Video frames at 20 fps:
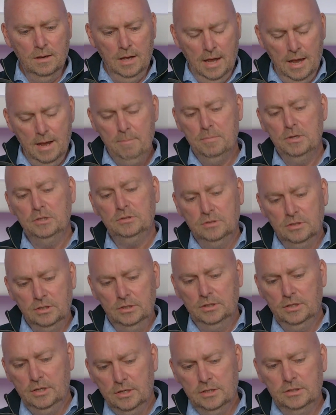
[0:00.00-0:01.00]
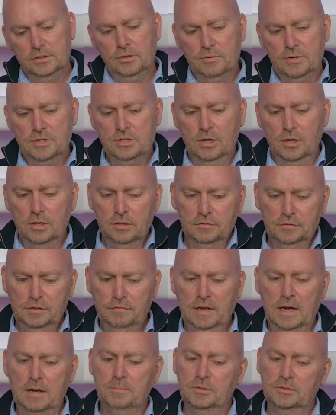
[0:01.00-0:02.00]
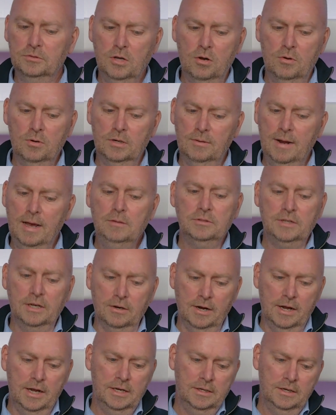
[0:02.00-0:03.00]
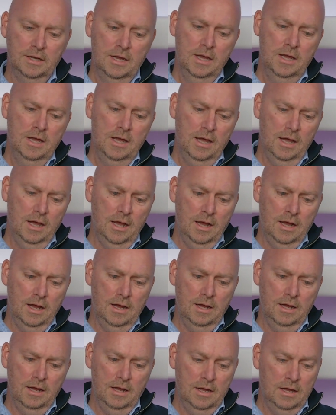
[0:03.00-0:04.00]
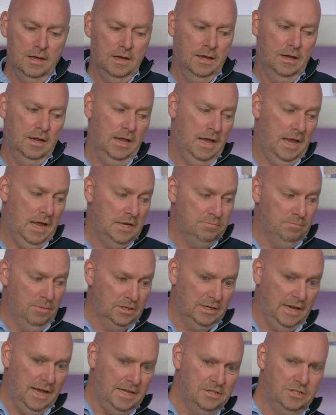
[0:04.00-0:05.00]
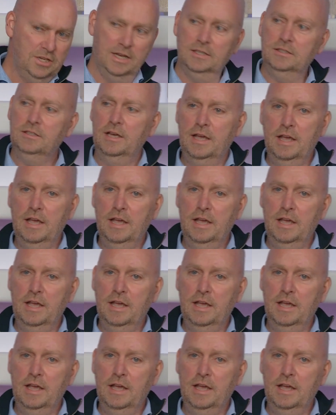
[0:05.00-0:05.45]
there is a lot of development going around there, and as Martijn said,